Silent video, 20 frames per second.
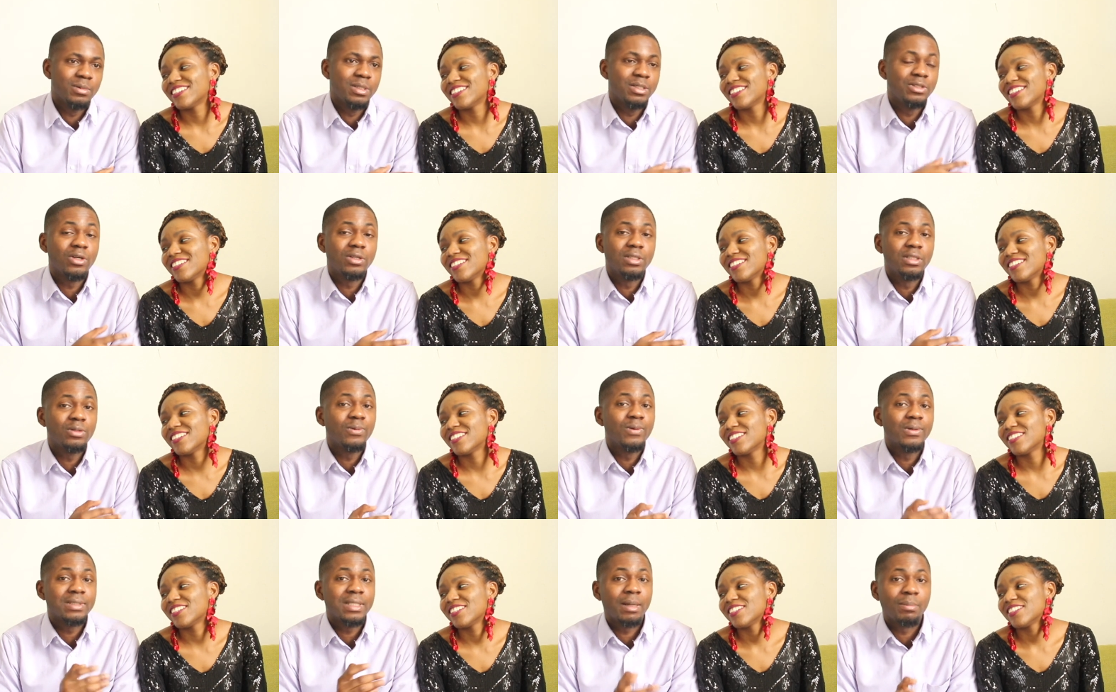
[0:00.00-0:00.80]
Speaker 1: The journey
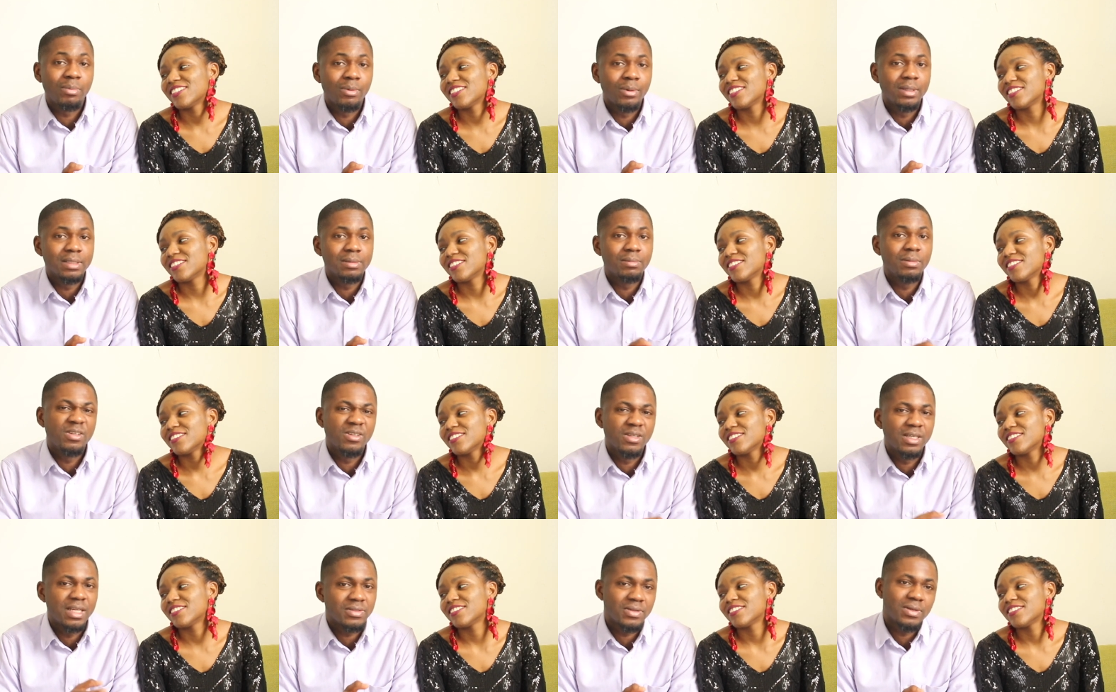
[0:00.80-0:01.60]
towards that point may
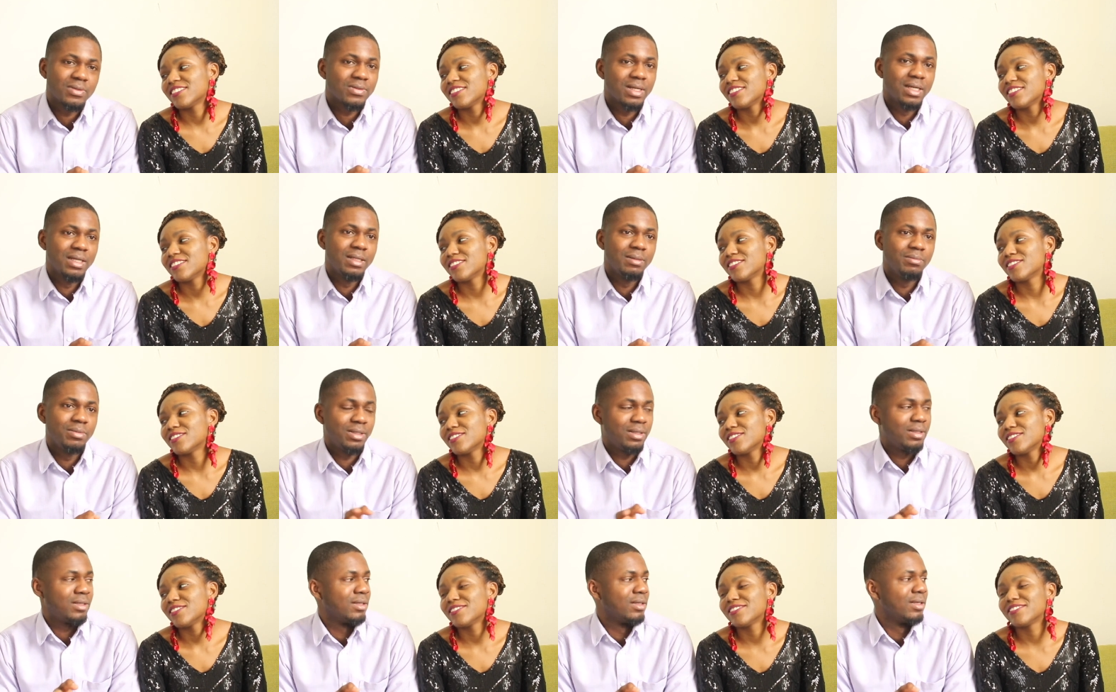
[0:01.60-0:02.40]
not necessarily
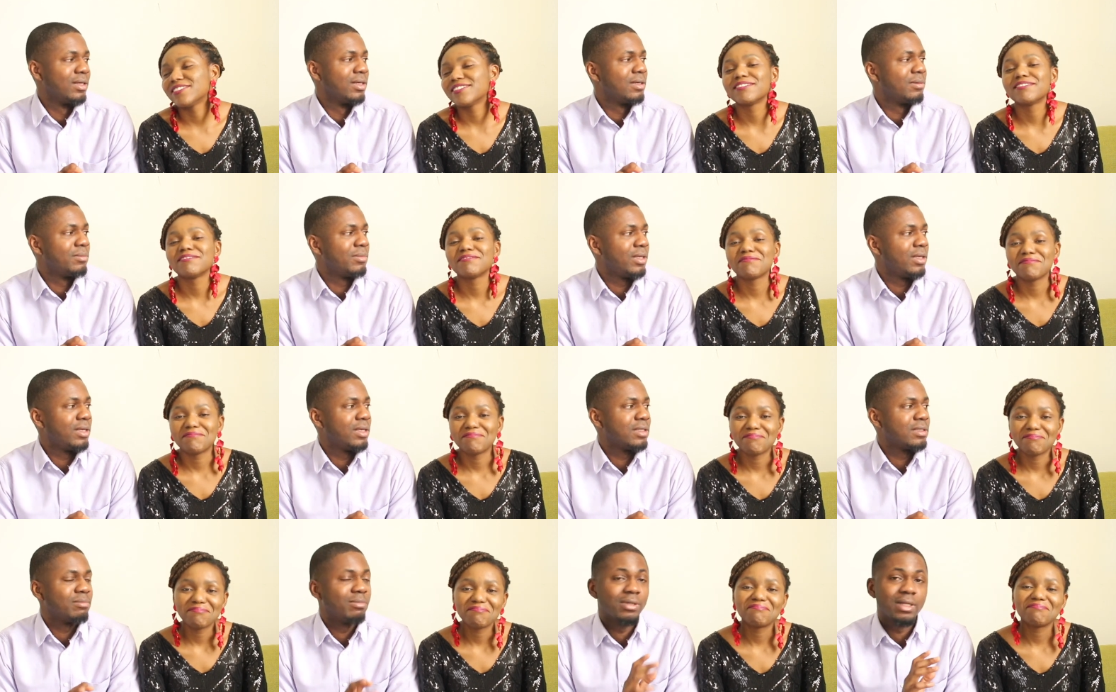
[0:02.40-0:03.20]
be be
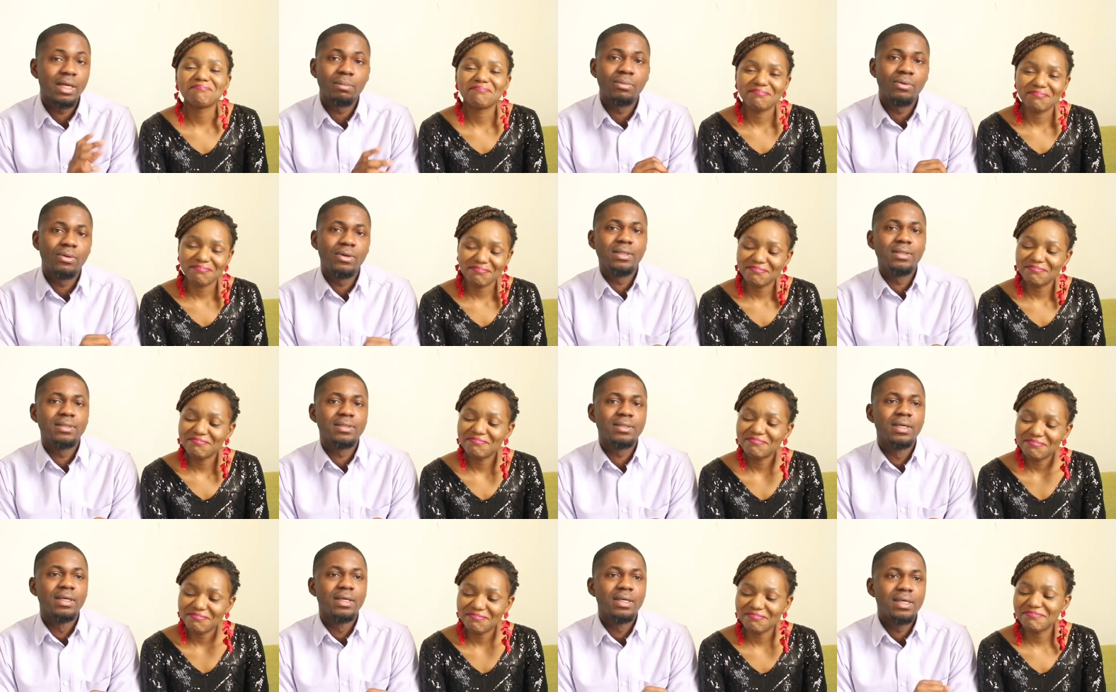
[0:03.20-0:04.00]
hate, but that
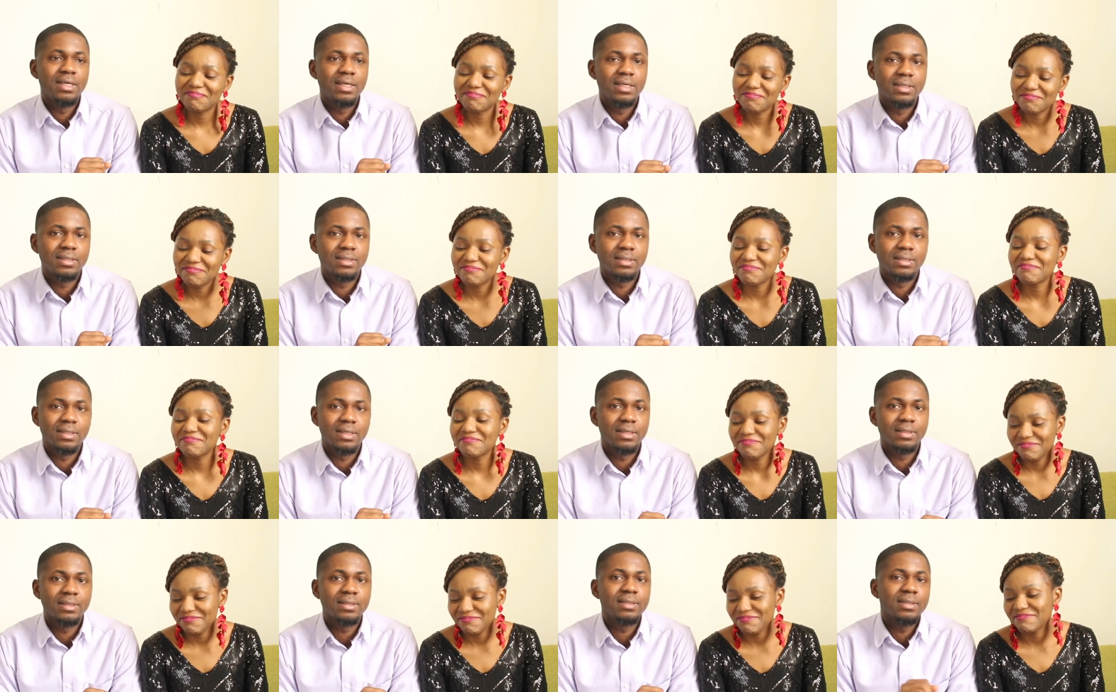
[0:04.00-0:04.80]
point is
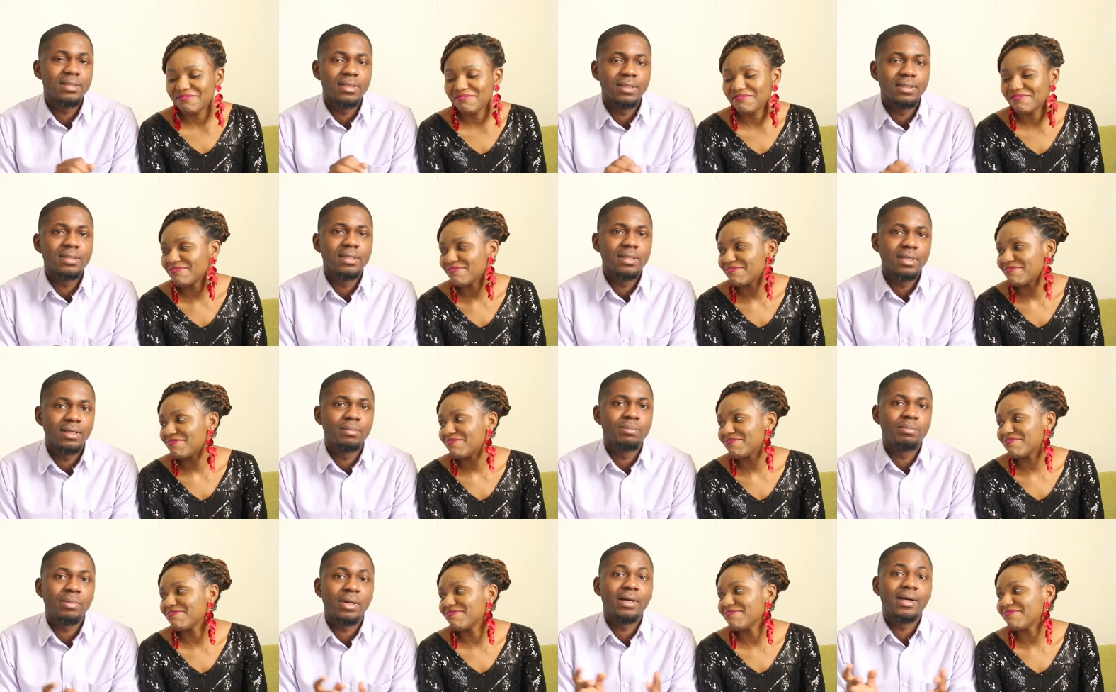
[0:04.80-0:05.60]
is is a
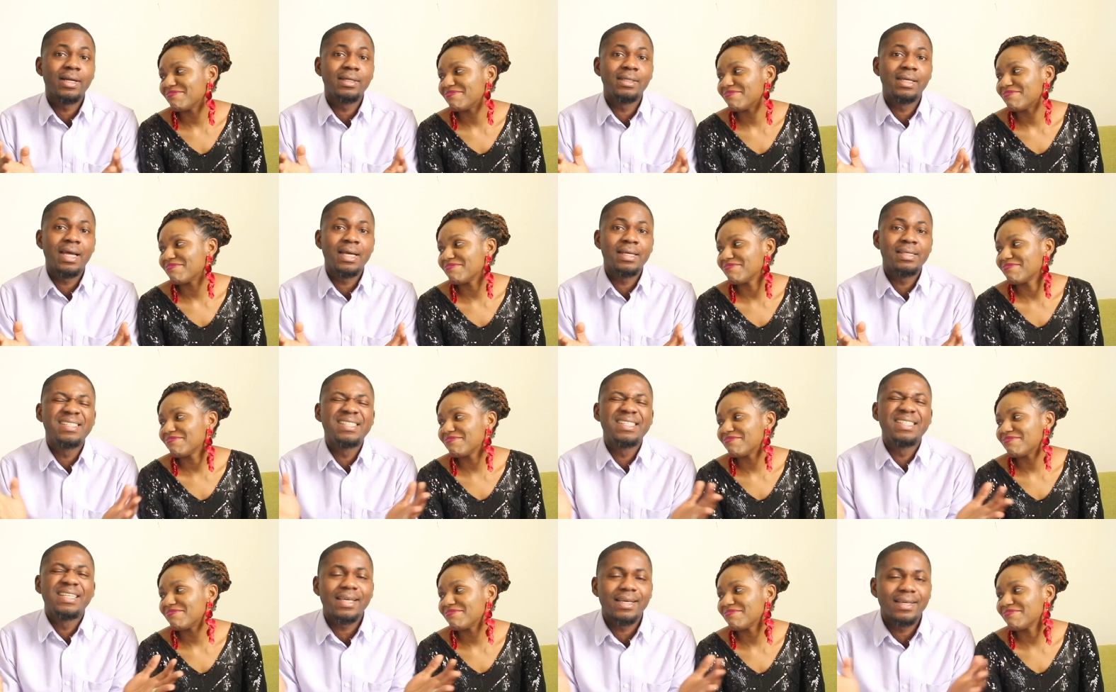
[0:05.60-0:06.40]

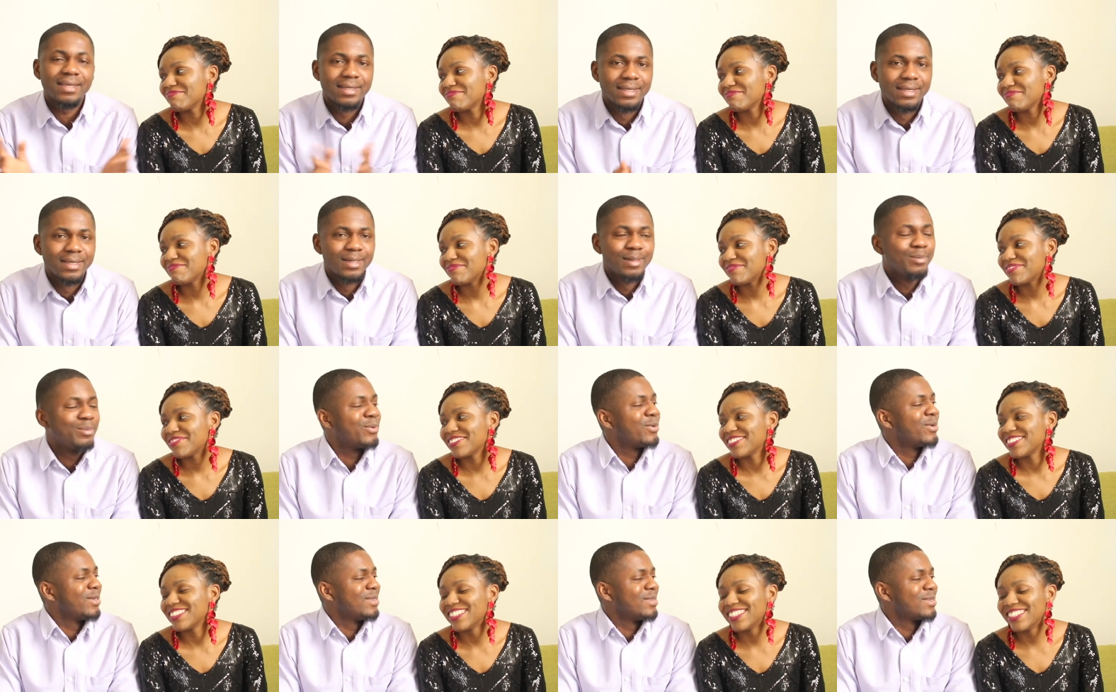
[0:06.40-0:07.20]
paradisic
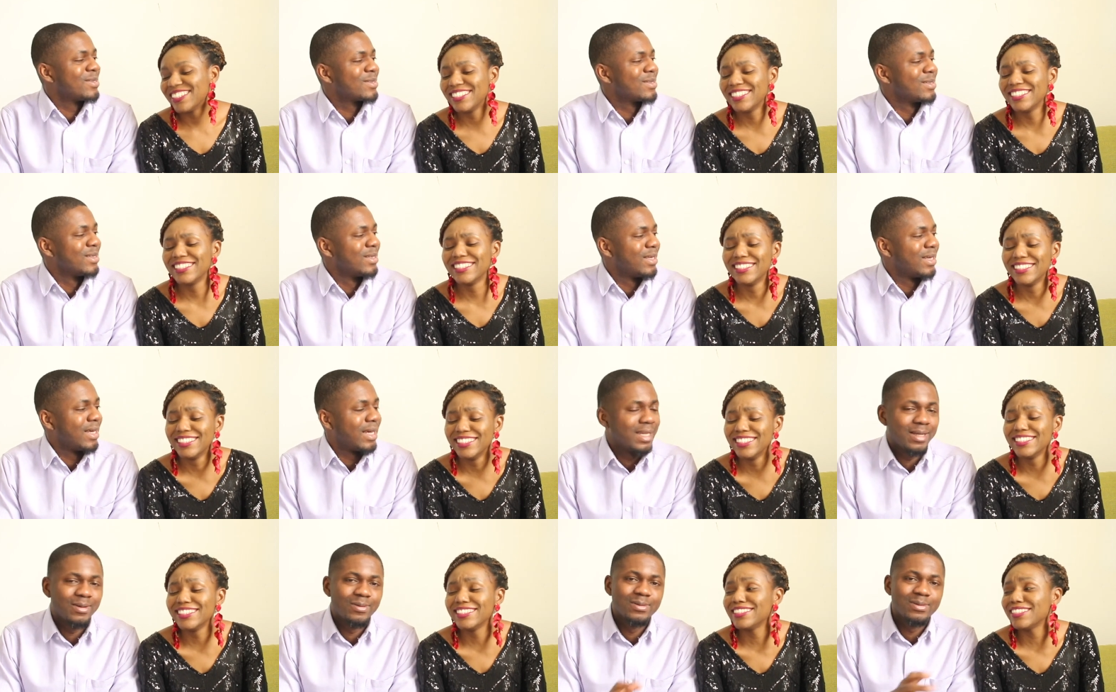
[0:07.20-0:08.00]
point. And I